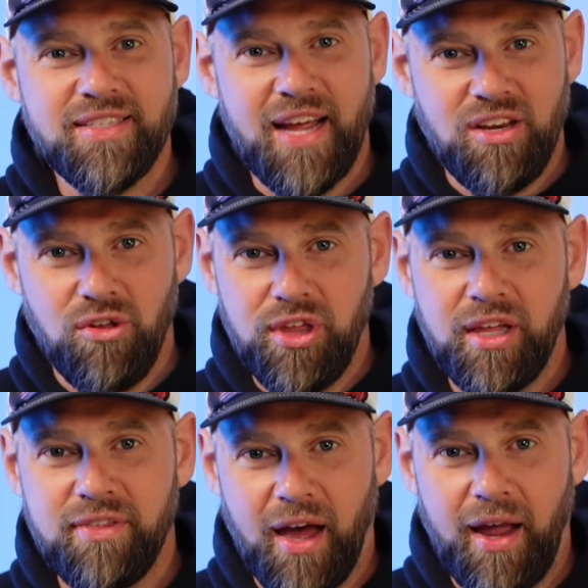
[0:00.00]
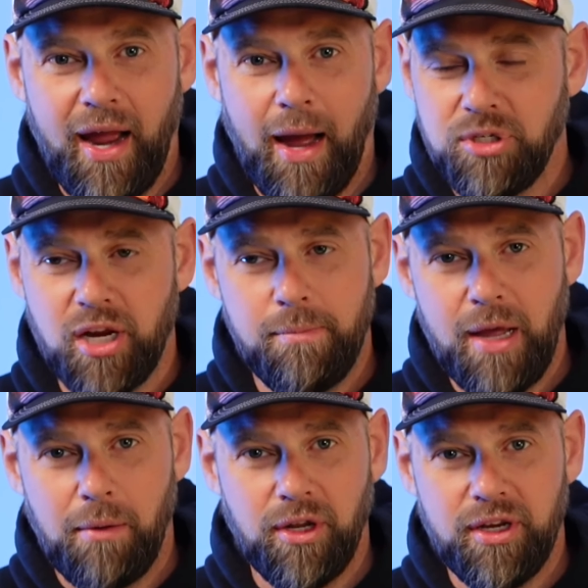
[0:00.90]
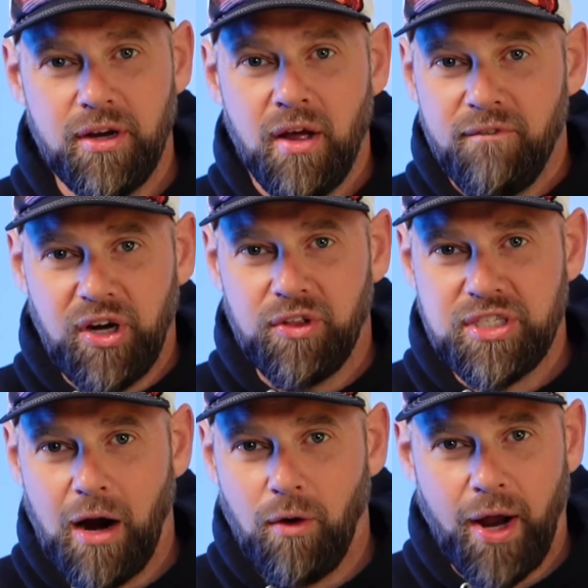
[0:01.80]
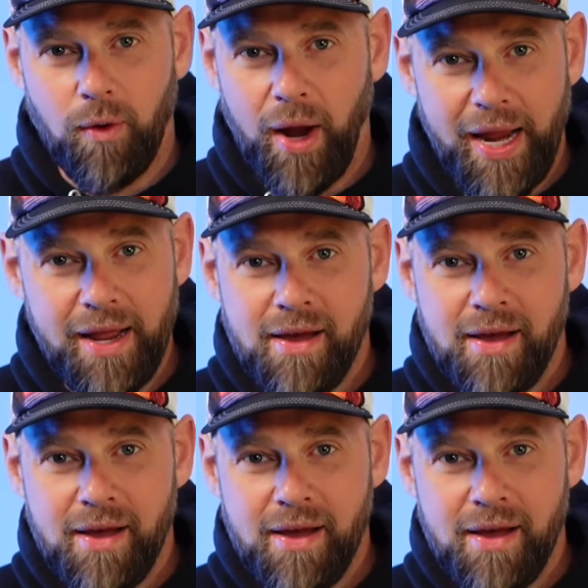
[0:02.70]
and you think that, hey, I'm just going to be able to figure this out right away,